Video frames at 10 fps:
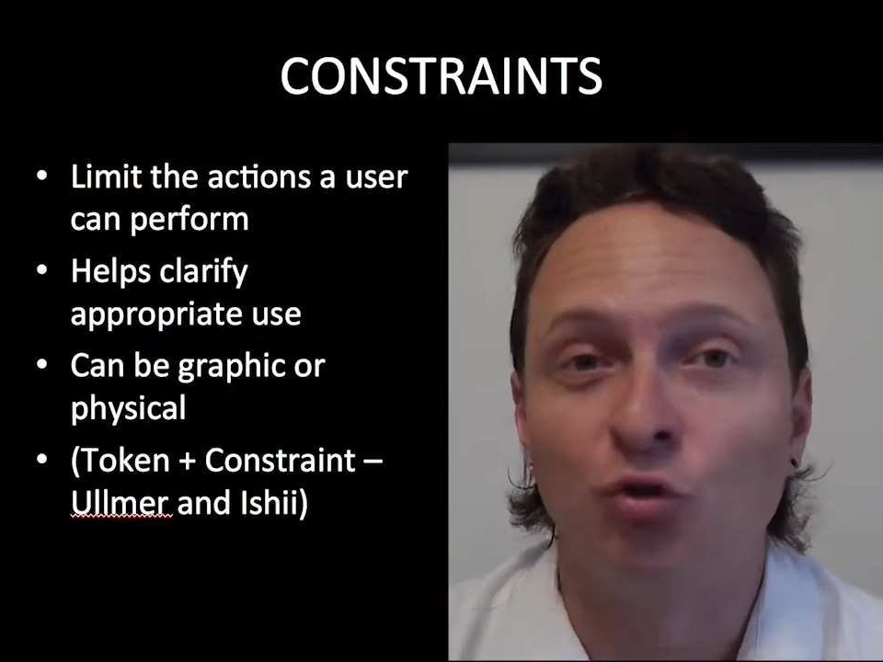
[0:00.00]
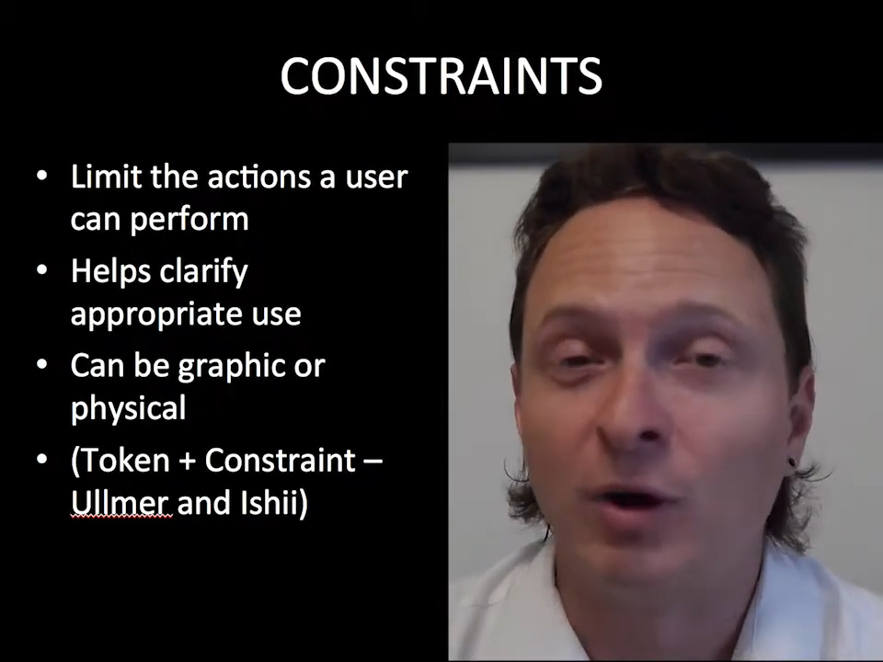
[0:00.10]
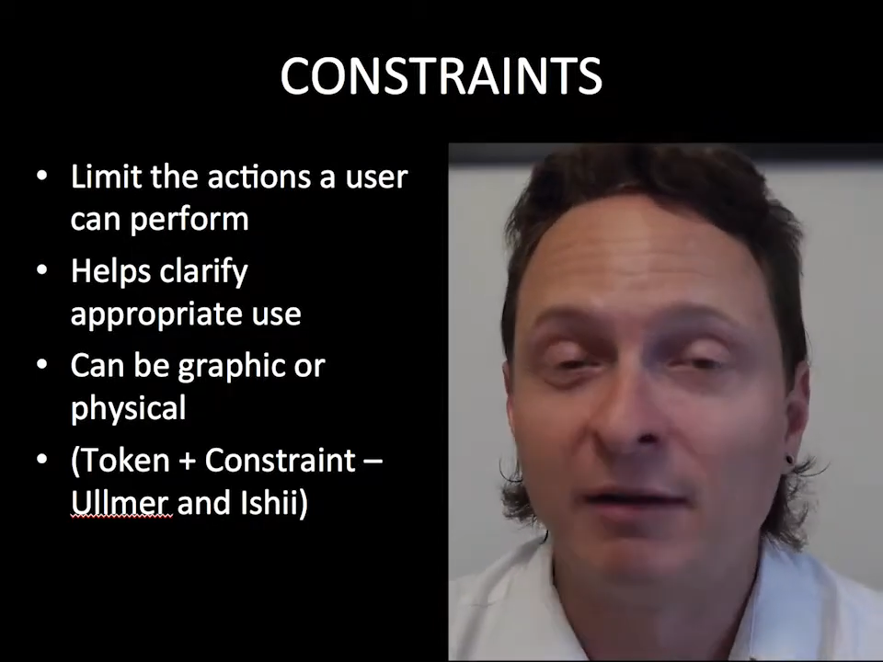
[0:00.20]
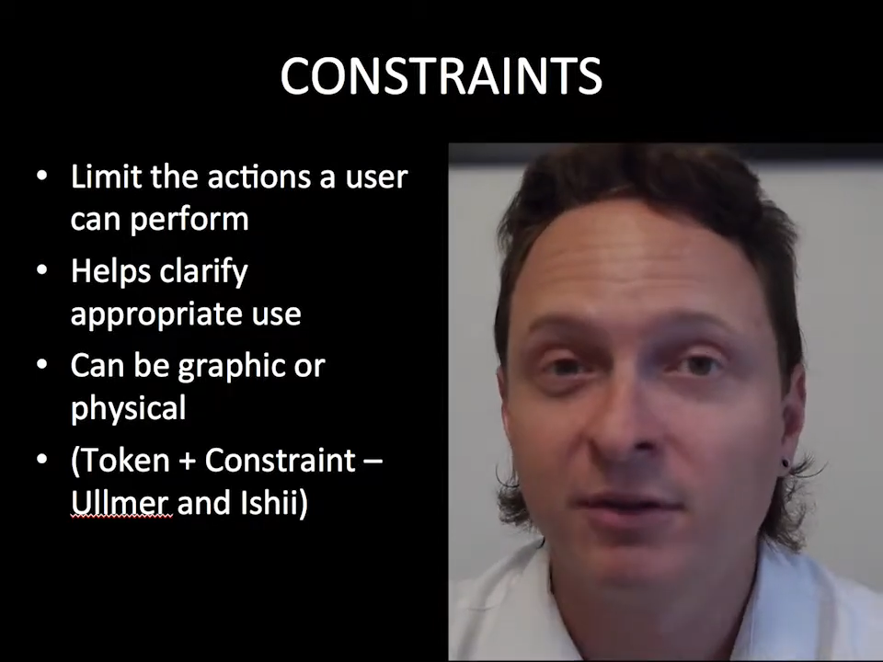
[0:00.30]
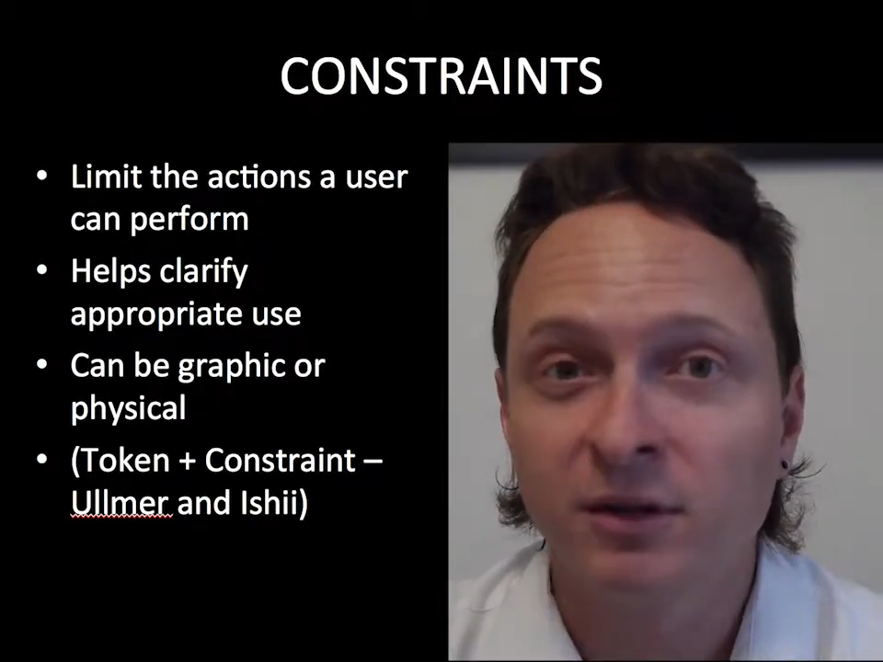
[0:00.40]

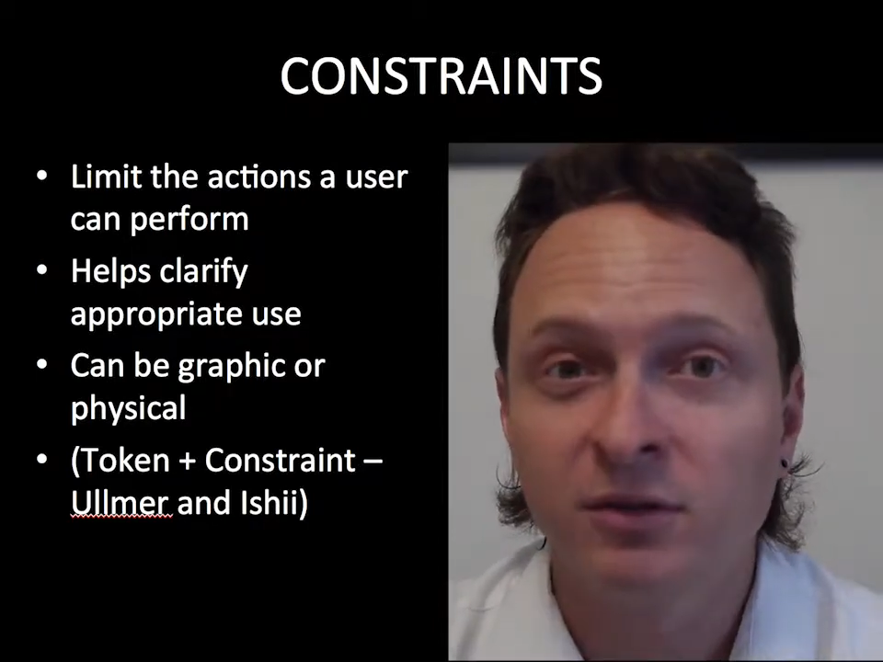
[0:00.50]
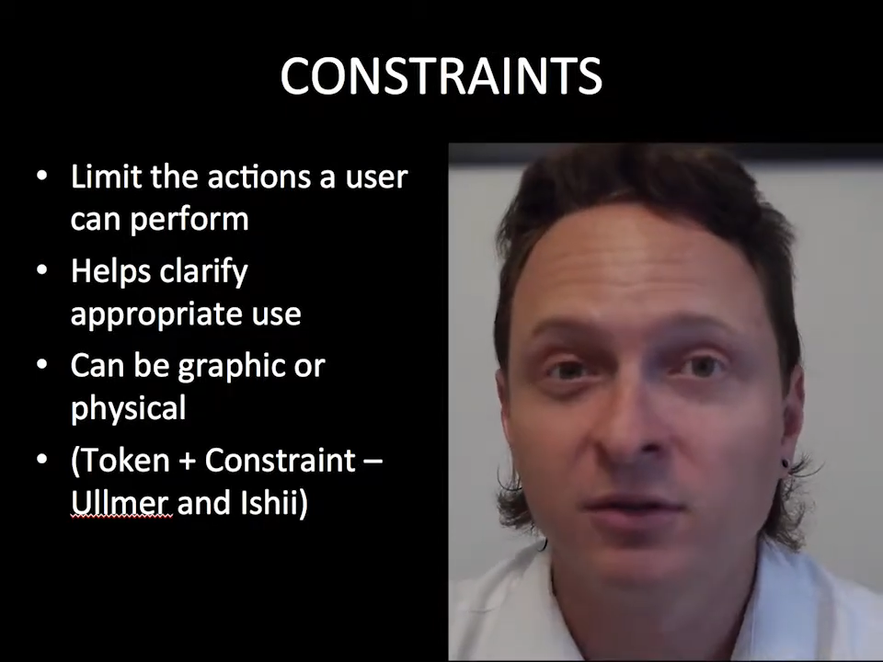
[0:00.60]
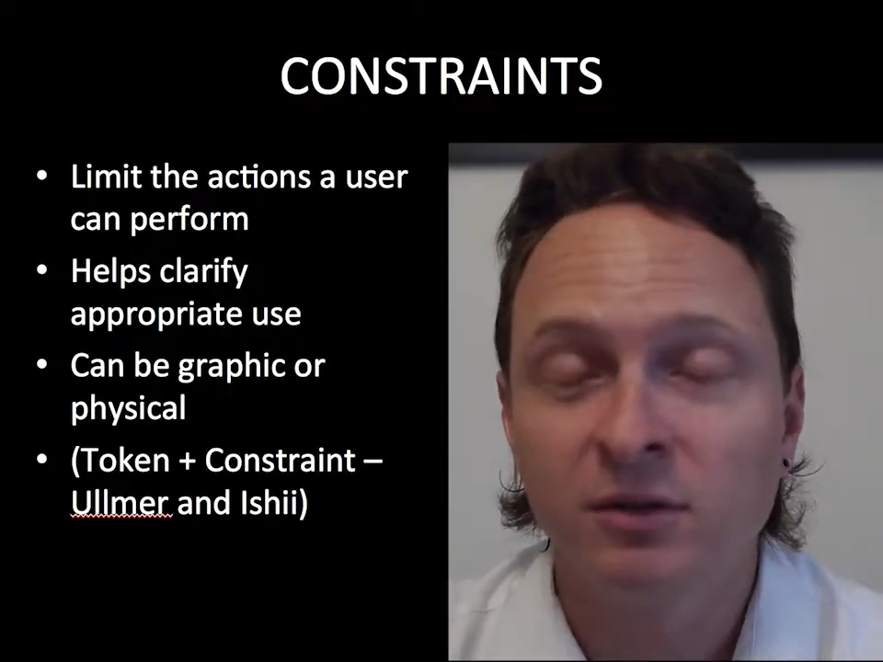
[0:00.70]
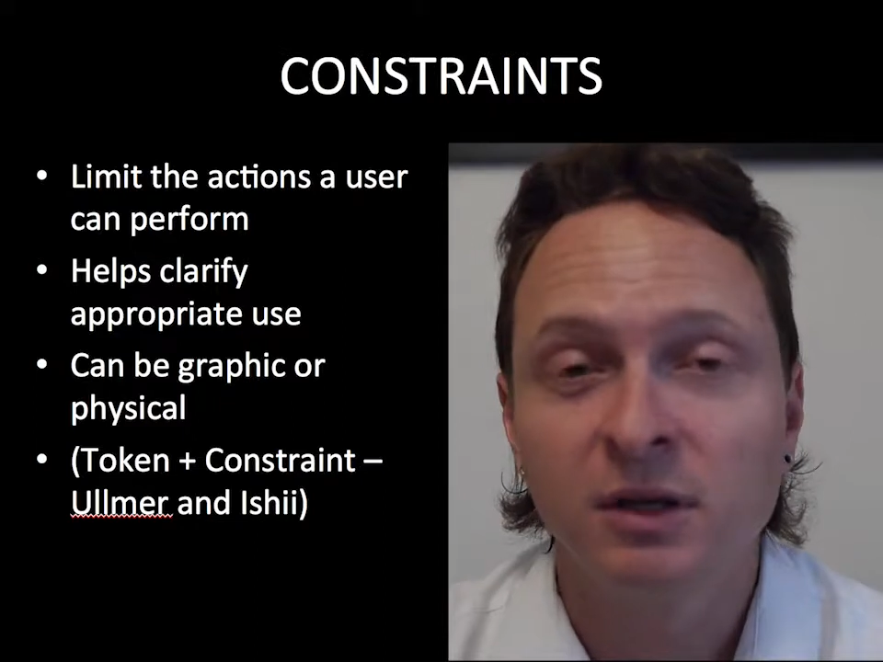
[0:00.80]
graphics,